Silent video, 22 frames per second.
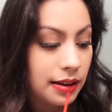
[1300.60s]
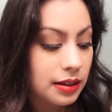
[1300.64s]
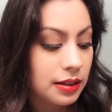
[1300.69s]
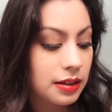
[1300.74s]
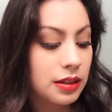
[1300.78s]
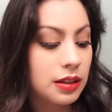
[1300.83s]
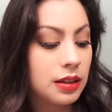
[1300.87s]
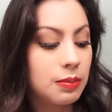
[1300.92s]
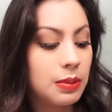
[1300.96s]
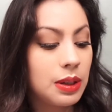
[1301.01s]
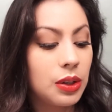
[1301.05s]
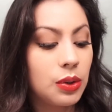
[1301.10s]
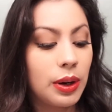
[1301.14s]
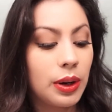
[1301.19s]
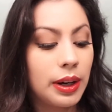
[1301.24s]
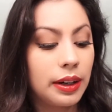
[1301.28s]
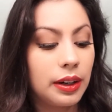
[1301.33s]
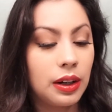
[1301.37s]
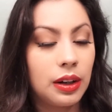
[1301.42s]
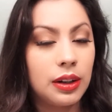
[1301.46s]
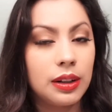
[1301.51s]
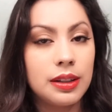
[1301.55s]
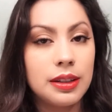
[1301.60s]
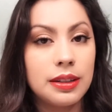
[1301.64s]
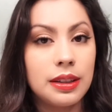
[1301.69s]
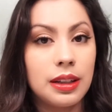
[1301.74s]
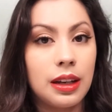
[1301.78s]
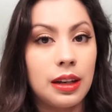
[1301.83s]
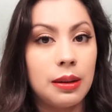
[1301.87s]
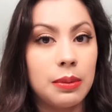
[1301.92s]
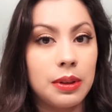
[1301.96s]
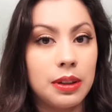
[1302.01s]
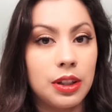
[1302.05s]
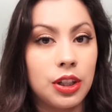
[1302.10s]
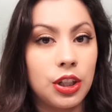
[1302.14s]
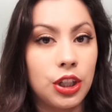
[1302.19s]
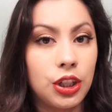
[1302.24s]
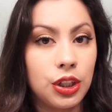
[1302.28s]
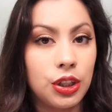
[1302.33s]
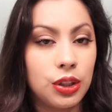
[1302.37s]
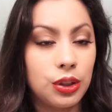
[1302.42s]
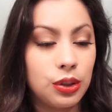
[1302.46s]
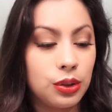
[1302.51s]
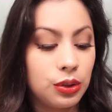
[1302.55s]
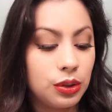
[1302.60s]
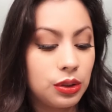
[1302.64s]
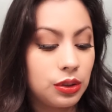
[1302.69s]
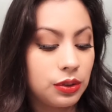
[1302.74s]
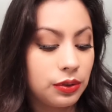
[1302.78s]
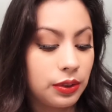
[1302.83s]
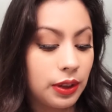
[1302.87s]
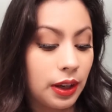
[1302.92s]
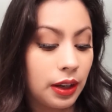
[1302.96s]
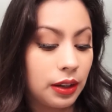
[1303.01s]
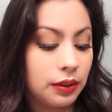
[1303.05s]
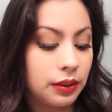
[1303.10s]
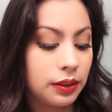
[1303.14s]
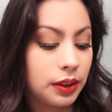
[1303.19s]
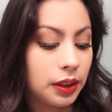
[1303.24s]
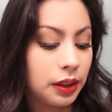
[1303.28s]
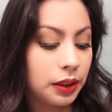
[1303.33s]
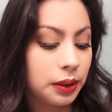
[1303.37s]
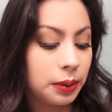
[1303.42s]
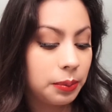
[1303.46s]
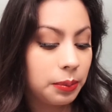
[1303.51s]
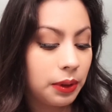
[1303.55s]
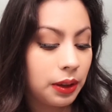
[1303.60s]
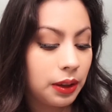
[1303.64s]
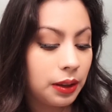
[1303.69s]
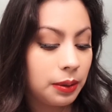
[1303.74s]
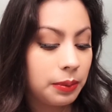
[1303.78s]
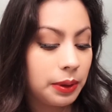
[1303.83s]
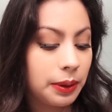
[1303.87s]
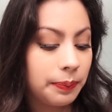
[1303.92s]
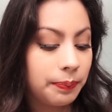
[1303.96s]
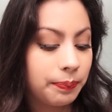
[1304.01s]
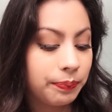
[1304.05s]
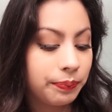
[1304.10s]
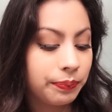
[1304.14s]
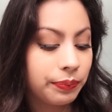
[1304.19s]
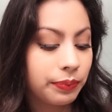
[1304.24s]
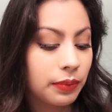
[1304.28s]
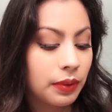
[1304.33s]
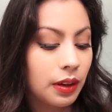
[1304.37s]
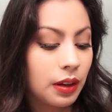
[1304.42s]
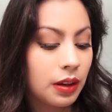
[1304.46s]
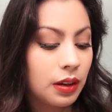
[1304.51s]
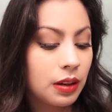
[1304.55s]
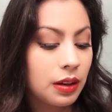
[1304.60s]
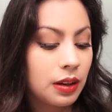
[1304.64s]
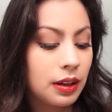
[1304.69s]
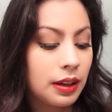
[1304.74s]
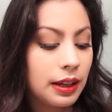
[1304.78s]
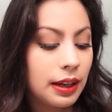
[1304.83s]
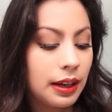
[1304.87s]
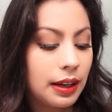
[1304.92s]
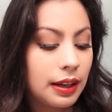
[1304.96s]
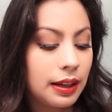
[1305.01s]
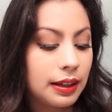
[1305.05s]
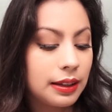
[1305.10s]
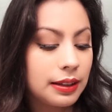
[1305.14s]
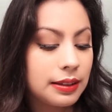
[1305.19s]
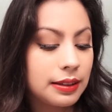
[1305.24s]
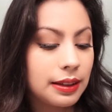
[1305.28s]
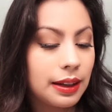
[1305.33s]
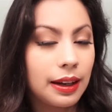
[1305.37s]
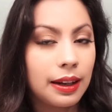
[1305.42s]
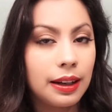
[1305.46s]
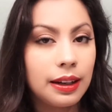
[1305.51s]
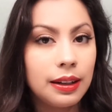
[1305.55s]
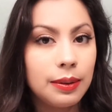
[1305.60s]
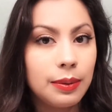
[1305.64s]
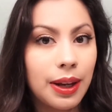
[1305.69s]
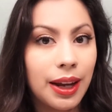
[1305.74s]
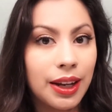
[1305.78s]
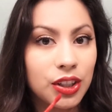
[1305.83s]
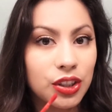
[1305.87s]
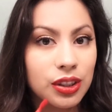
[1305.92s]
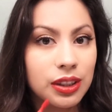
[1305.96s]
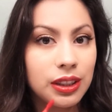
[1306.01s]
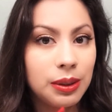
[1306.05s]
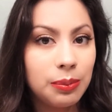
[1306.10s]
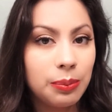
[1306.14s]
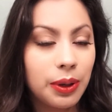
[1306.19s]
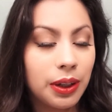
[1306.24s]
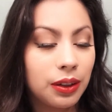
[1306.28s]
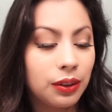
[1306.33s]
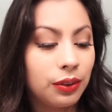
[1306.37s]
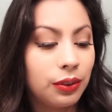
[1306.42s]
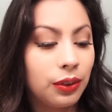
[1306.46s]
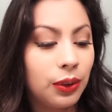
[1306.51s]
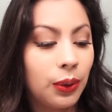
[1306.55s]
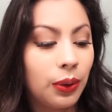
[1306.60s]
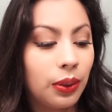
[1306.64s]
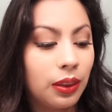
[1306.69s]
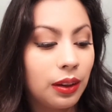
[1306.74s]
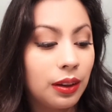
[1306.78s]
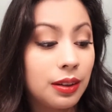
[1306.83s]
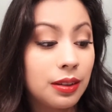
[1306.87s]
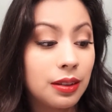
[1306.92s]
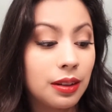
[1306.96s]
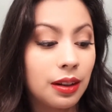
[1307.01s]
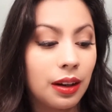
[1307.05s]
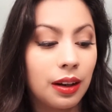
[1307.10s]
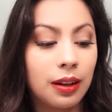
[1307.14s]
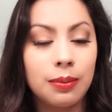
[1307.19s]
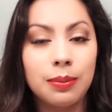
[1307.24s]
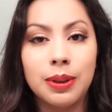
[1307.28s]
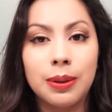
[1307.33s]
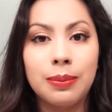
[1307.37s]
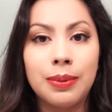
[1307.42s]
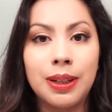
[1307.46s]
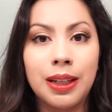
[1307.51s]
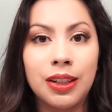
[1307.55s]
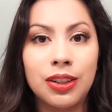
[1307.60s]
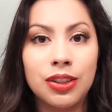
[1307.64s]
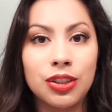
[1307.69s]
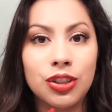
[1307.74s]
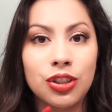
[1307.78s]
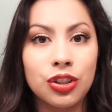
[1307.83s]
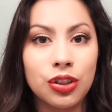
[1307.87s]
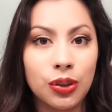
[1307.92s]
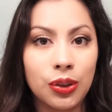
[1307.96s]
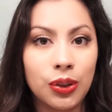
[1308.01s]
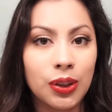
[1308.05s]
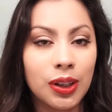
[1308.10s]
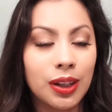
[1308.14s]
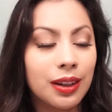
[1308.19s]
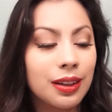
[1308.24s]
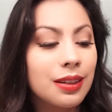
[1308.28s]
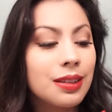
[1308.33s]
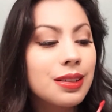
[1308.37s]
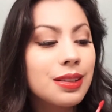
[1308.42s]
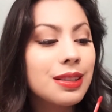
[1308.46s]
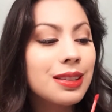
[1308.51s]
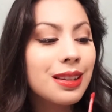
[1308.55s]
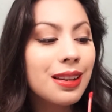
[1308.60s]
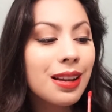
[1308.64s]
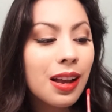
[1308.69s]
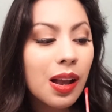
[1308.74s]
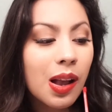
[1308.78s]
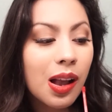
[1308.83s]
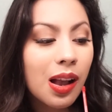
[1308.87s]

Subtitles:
And to be quite honest, I'm a huge fan of ColourPop. And I actually bought a few things that I've been meaning to show you guys.